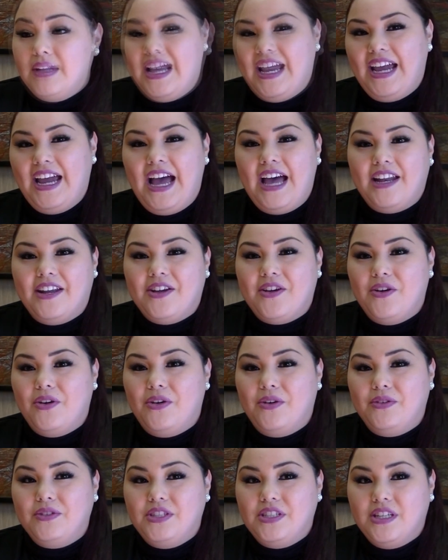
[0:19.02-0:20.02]
I had to
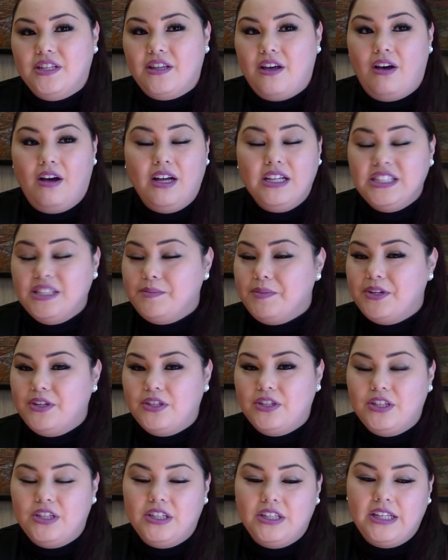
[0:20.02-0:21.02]
go to the
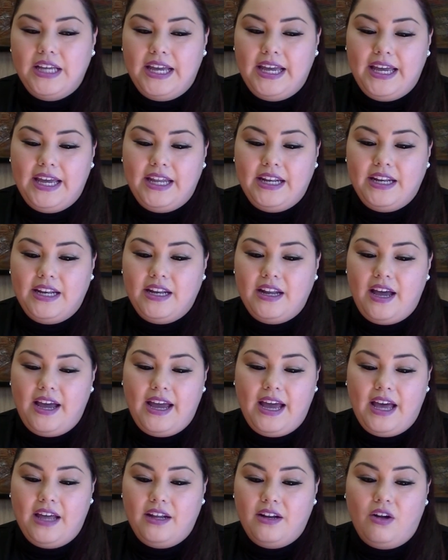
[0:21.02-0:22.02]
hospital and
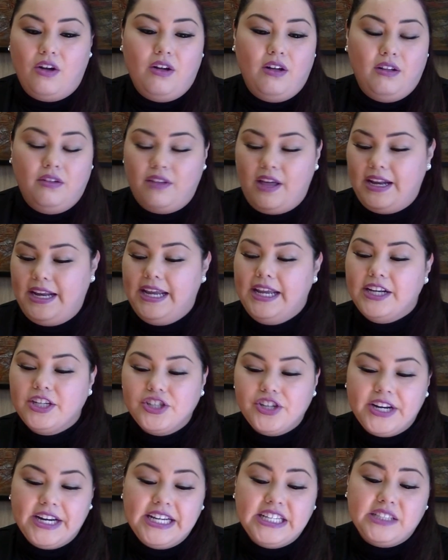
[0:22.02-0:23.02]
I had a lot of
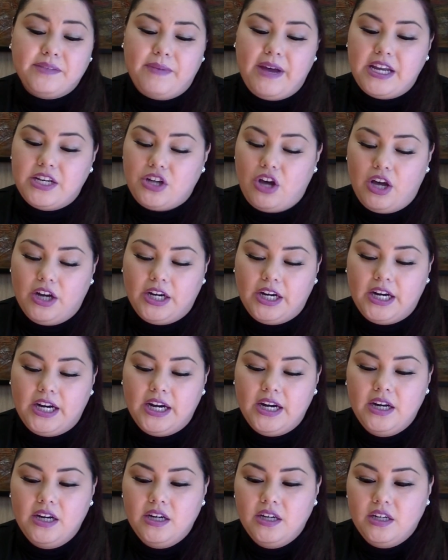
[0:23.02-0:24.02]
injuries. My
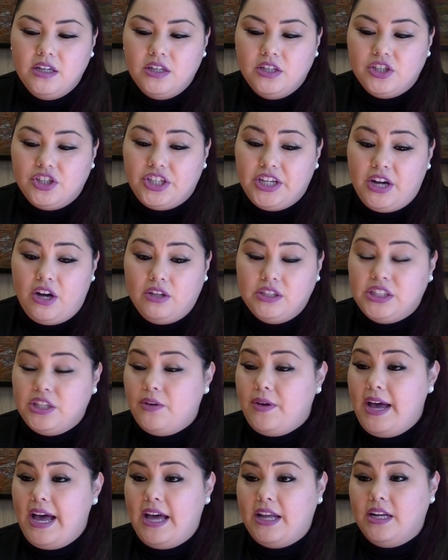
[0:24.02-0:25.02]
daughter, she also
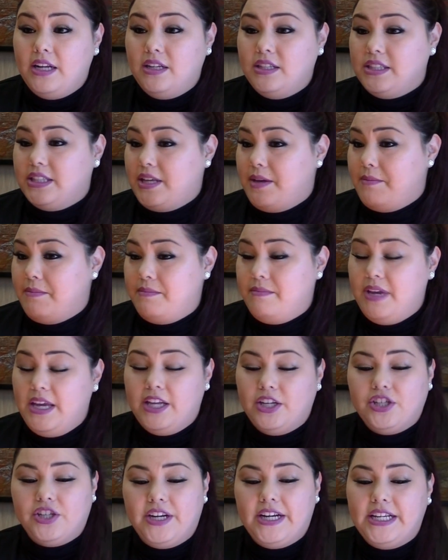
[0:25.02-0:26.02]
had some
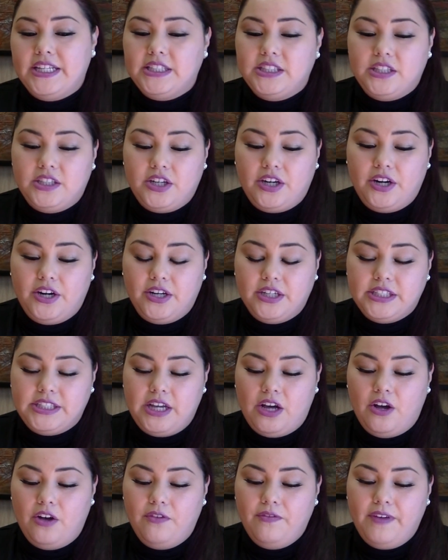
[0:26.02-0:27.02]
injuries to
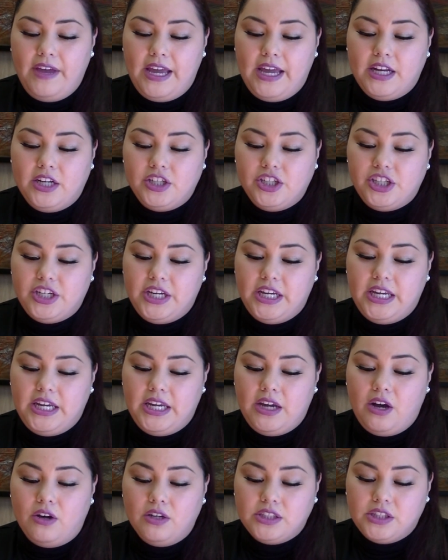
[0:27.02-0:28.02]
herself and
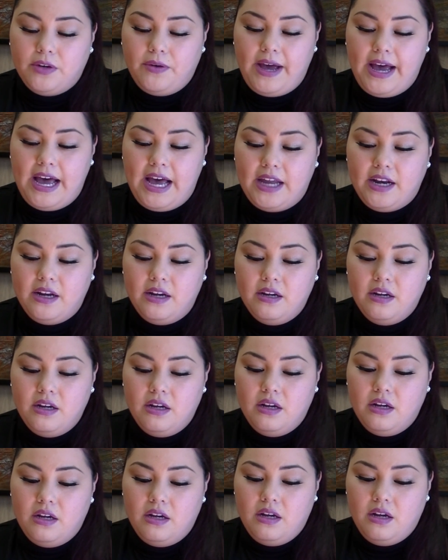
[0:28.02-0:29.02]
she also had
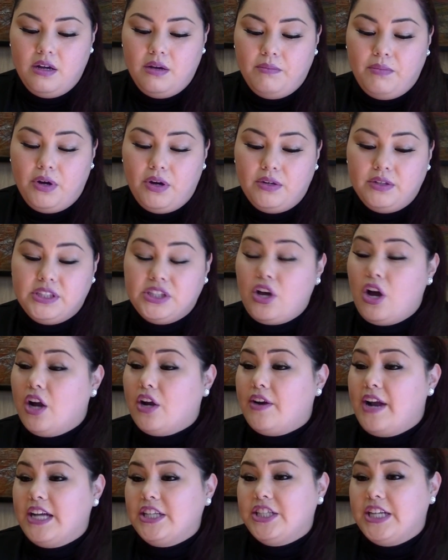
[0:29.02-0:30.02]
post-car
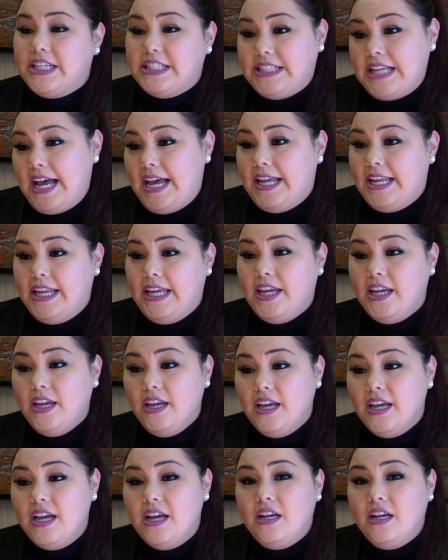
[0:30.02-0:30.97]
crash anxiety.